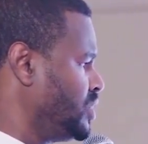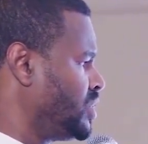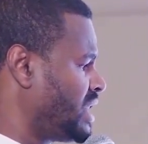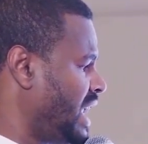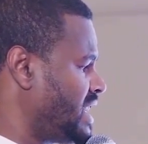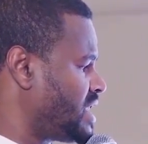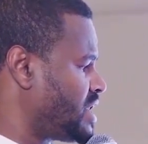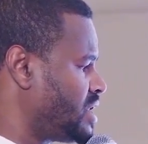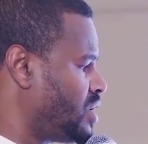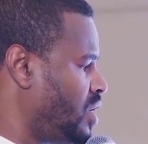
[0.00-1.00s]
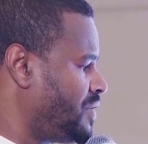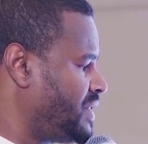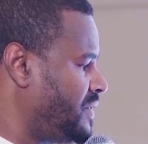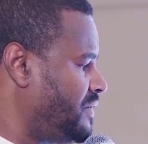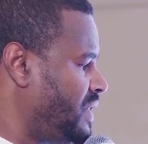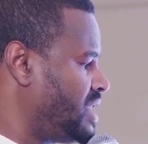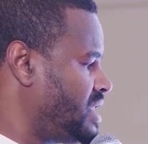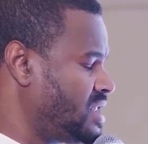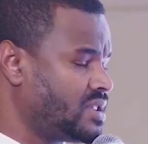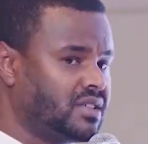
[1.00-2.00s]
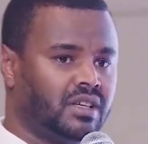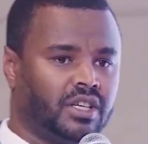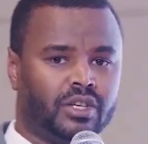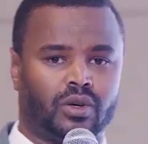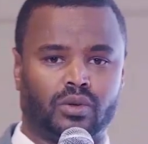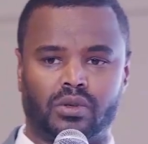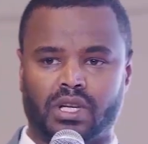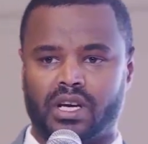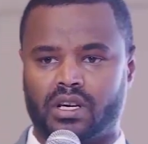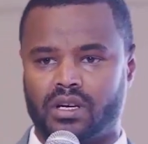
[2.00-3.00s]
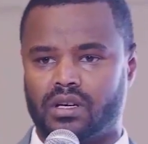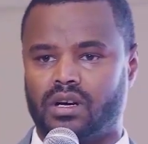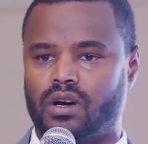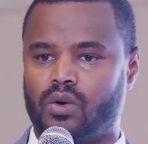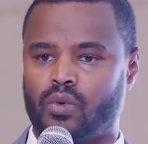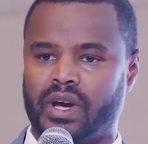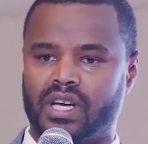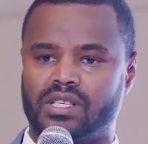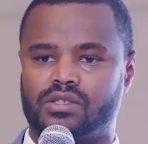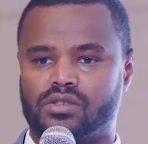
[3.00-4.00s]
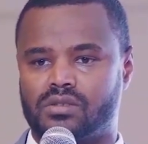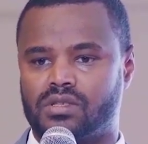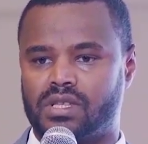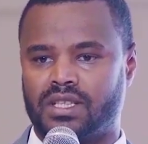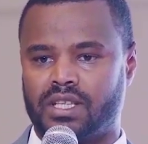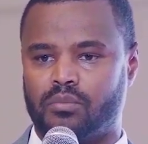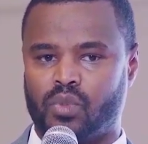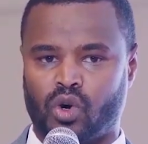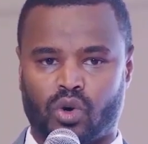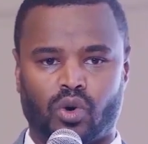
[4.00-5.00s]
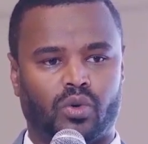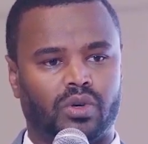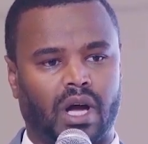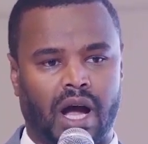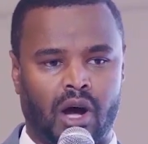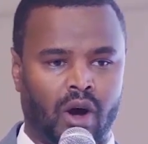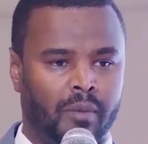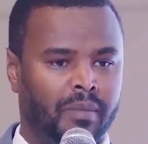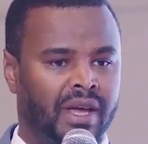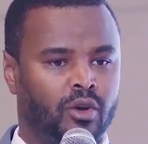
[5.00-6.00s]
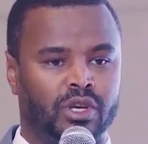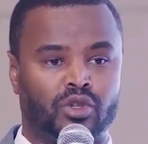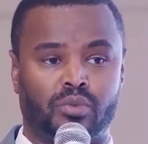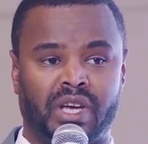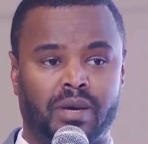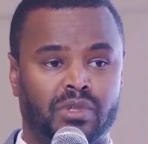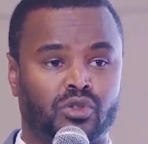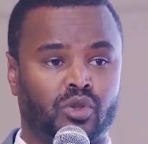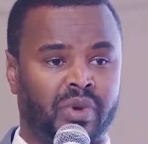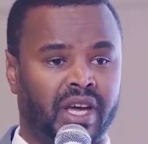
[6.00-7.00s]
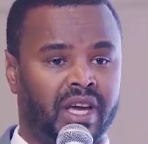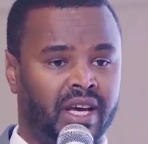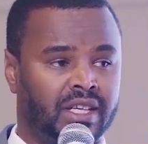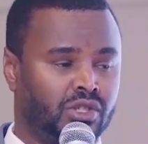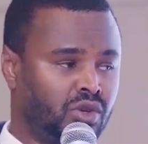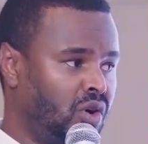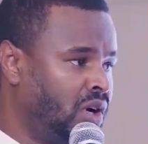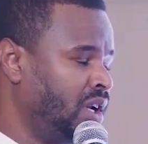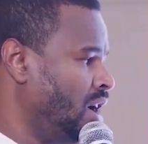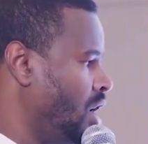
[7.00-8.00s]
utilization of the funds, you know, like ways that they borrow, how am I going to be able to pay, and so on.